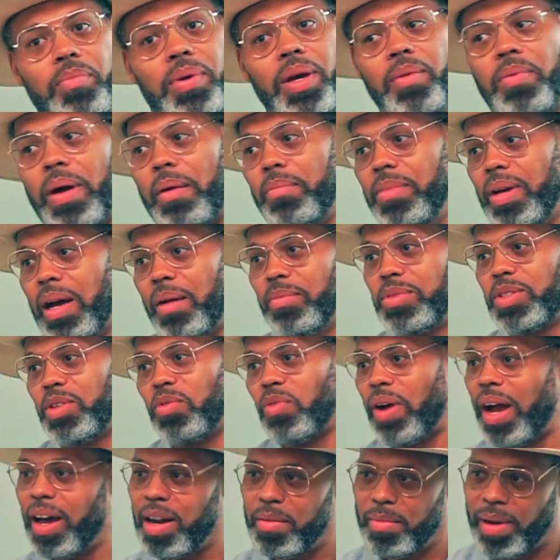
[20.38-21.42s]
people. I mean, I'm
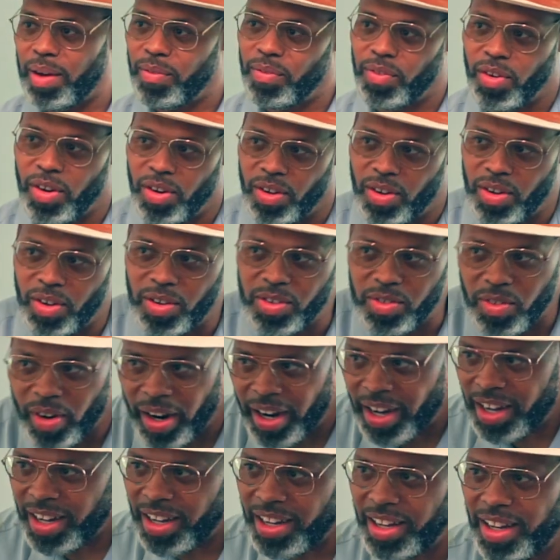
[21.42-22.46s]
surrounded by Virgos,
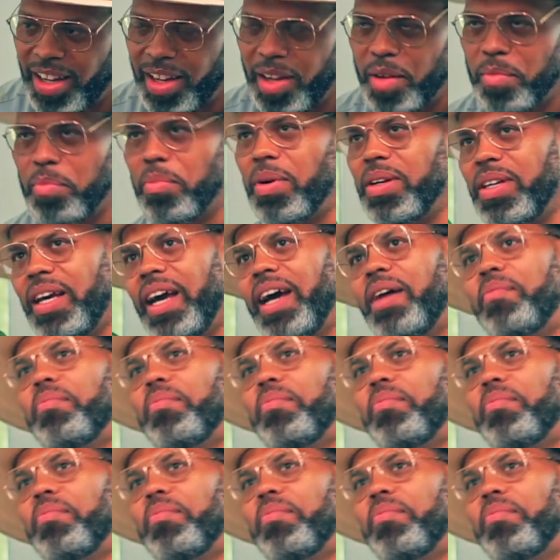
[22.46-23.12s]
right? But yeah,